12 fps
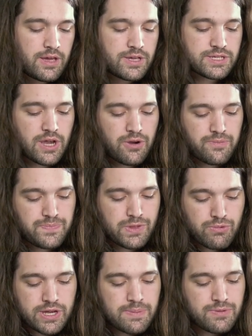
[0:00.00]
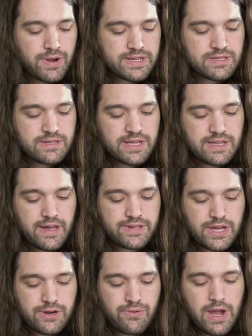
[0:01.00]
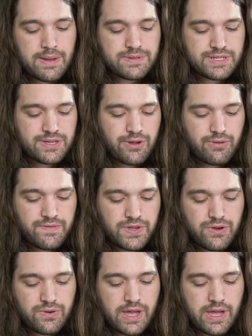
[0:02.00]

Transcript: So we'll keep the rest of the details under wraps until our review,